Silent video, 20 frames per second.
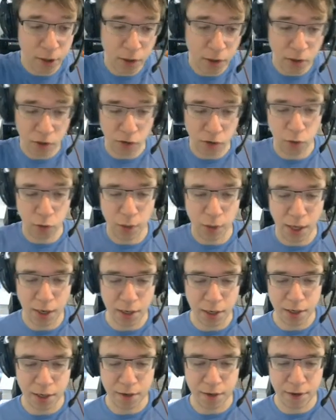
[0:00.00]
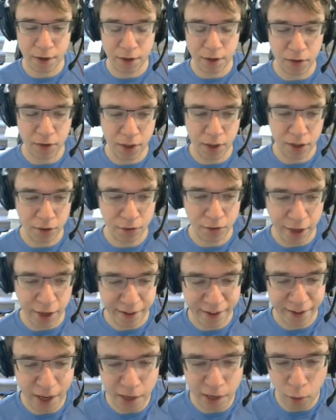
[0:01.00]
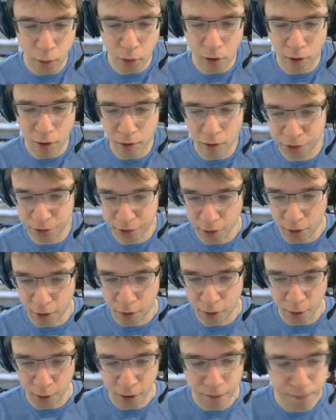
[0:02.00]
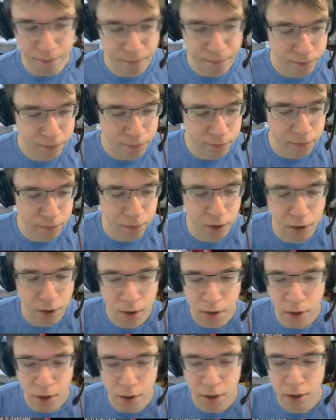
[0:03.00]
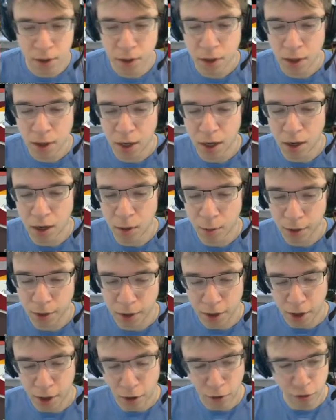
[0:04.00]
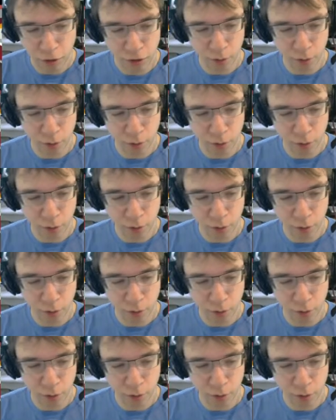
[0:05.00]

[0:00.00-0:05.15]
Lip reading: So we kind of need to either take 10 more or 0 more. We're going to Carnage the